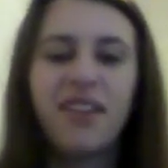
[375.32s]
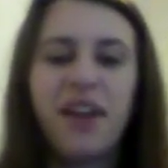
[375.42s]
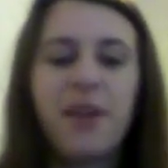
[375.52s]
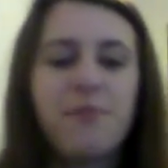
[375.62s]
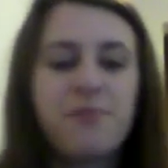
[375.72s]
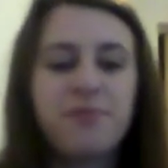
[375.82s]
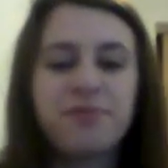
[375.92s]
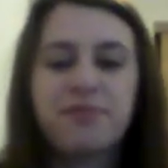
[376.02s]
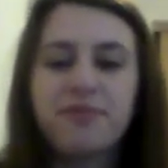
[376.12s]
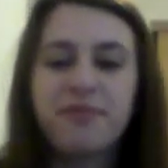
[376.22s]
Okay?
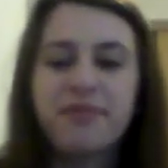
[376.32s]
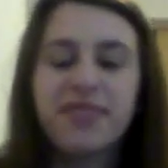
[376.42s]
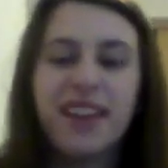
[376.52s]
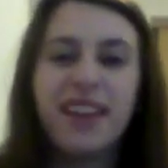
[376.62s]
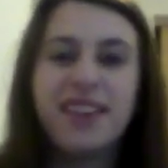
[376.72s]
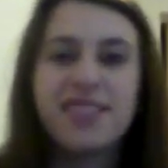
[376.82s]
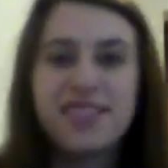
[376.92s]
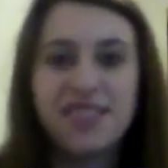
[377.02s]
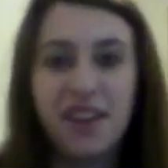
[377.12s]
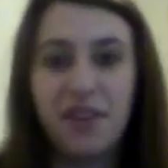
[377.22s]

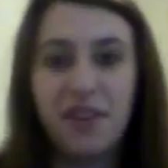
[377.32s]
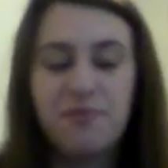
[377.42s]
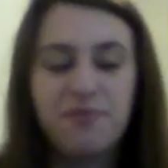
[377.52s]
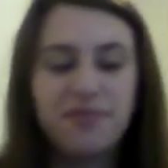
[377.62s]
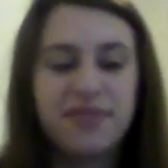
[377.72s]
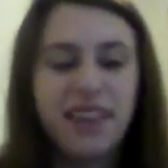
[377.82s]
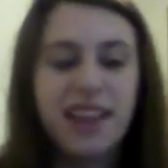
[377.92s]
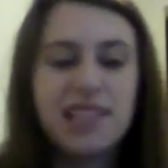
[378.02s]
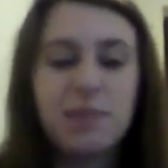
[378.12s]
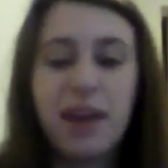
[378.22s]
So,
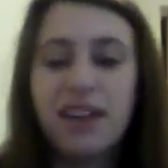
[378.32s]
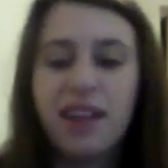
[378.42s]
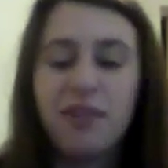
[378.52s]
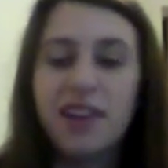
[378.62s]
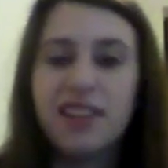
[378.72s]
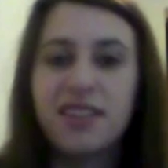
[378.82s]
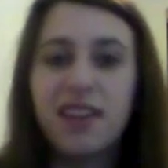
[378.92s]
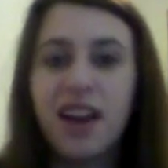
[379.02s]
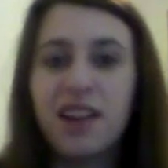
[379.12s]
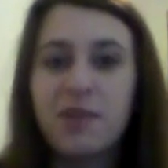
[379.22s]
depending on
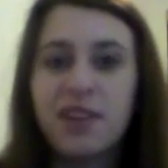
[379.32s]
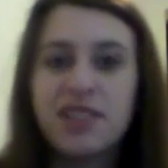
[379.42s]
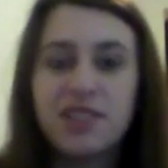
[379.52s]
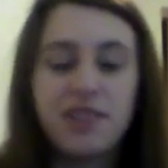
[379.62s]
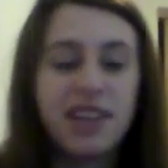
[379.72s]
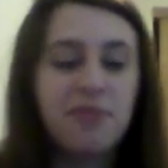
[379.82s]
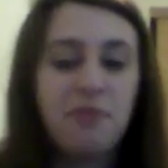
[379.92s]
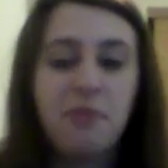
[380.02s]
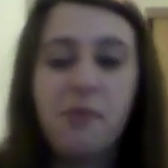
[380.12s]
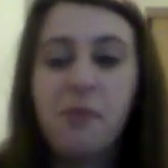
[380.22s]
how you want to do it,
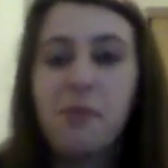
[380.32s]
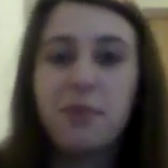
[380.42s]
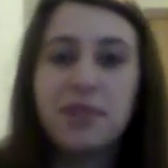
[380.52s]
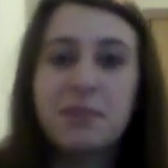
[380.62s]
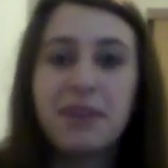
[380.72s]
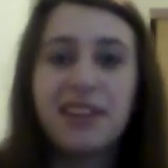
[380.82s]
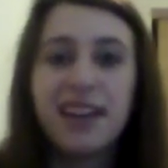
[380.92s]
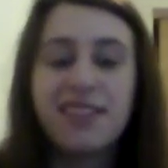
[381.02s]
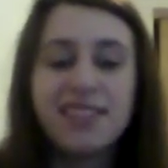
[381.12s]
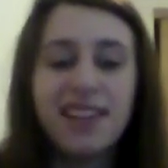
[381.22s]
will depend on
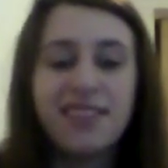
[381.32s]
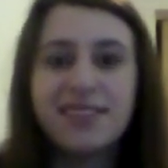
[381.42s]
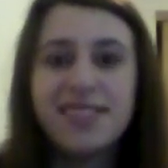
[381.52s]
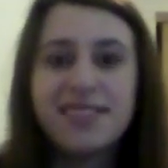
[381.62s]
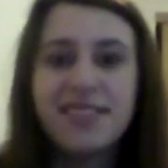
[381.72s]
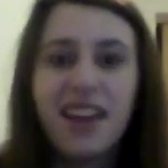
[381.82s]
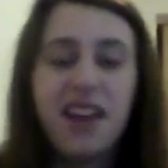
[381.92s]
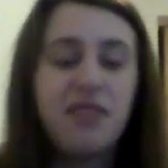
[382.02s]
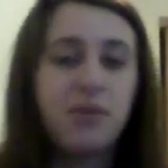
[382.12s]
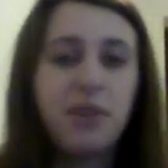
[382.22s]
how it sounds.
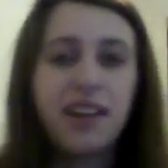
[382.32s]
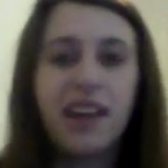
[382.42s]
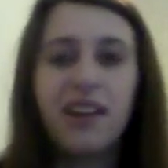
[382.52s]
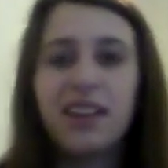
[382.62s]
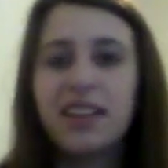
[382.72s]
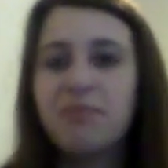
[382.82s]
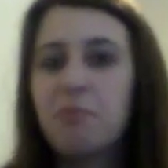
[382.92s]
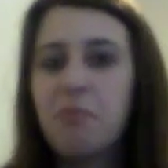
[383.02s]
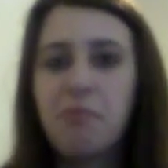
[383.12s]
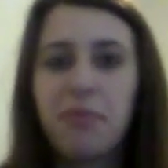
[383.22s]
If you want to count it,
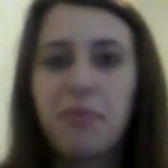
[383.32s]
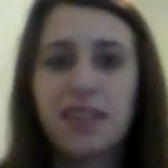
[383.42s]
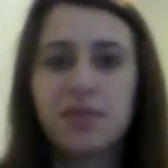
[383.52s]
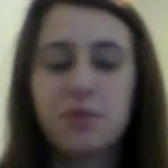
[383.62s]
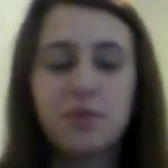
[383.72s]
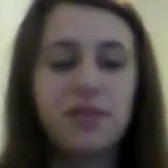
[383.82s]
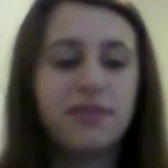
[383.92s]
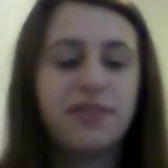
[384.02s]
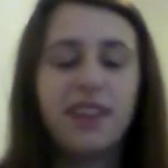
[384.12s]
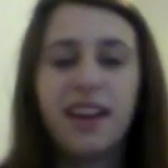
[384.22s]
that's
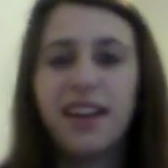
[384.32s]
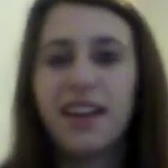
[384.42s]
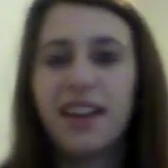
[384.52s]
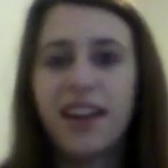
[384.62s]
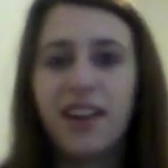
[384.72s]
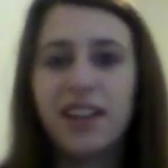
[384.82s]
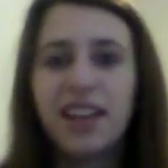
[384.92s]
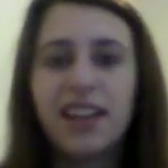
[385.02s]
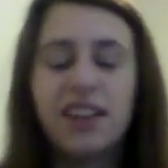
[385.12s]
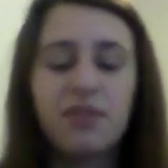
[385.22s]
cool.
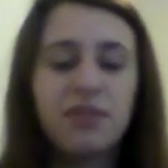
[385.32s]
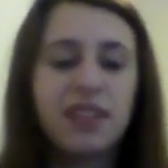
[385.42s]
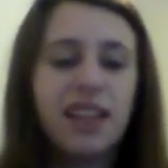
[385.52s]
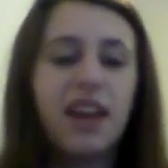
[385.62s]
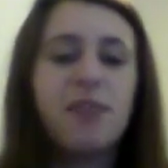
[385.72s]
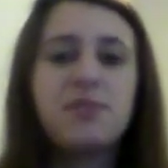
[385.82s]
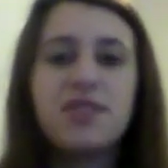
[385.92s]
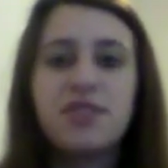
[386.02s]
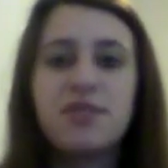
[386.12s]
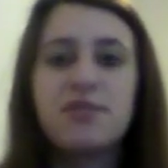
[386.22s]
Counting really helps
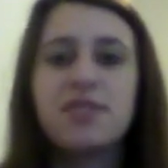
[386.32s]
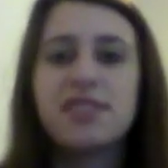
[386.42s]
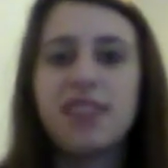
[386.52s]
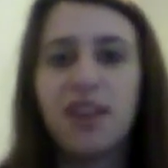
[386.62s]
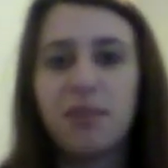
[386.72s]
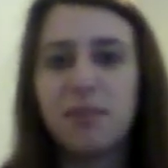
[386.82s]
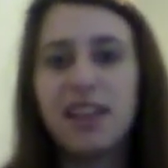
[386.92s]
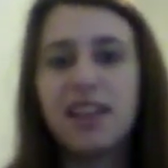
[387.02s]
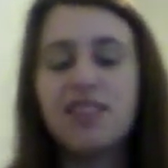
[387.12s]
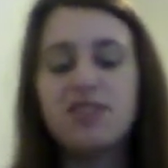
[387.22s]
you stay on
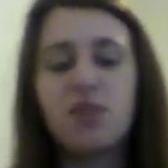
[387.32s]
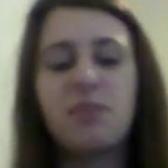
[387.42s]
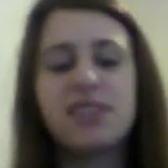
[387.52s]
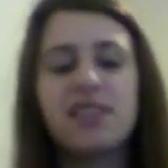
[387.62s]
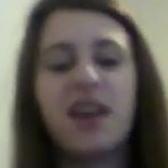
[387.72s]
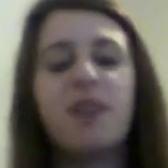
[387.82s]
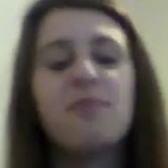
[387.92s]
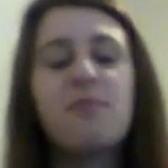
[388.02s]
beat and you don't mess up.